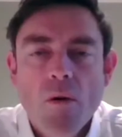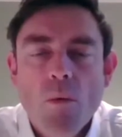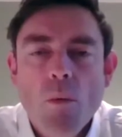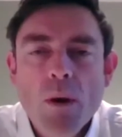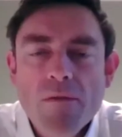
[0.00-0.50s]

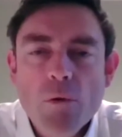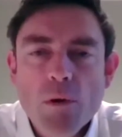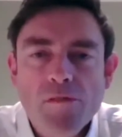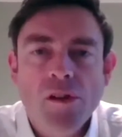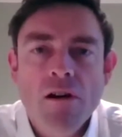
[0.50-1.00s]
Well, we've
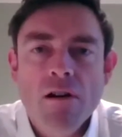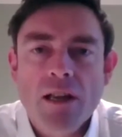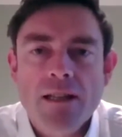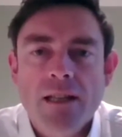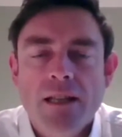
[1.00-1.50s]
always
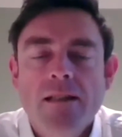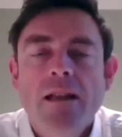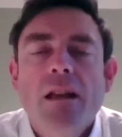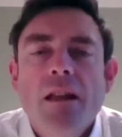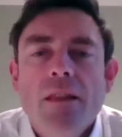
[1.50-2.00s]
targeted
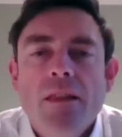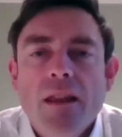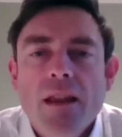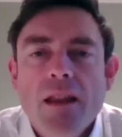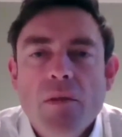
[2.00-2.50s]

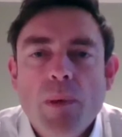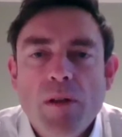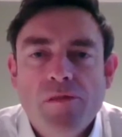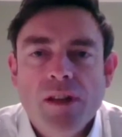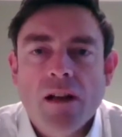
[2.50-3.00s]
the
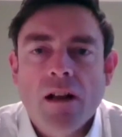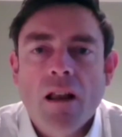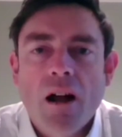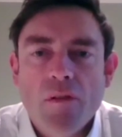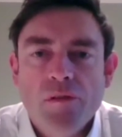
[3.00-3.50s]
best in
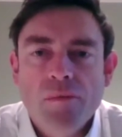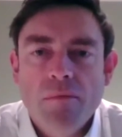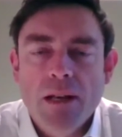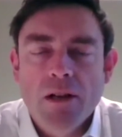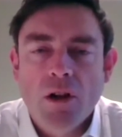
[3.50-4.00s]
class
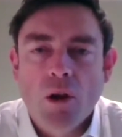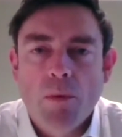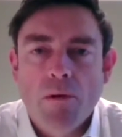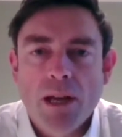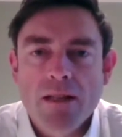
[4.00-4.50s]
medical
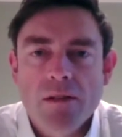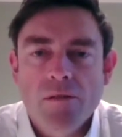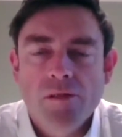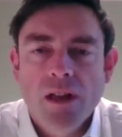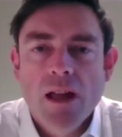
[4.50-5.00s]

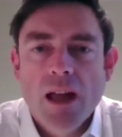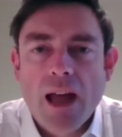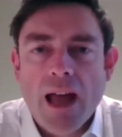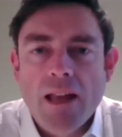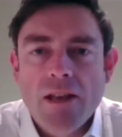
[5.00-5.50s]
operators,
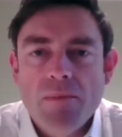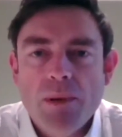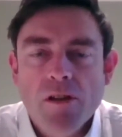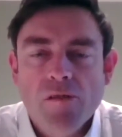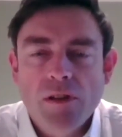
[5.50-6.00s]
and
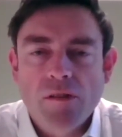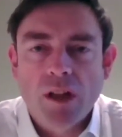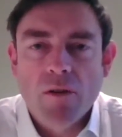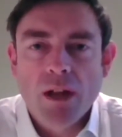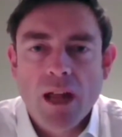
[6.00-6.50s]
because of its
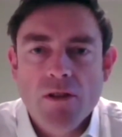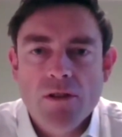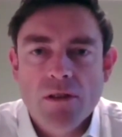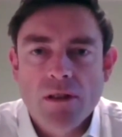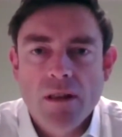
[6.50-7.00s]

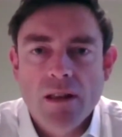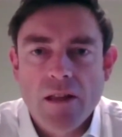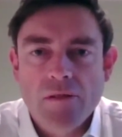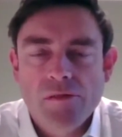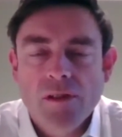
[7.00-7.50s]
location,
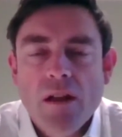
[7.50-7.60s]
that's